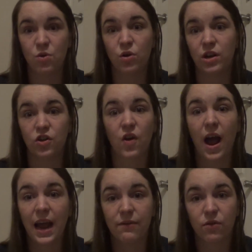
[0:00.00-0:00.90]
couldn't
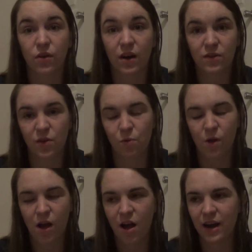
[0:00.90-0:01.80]
try for so
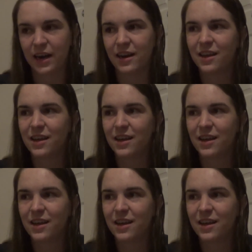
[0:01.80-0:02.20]
long, and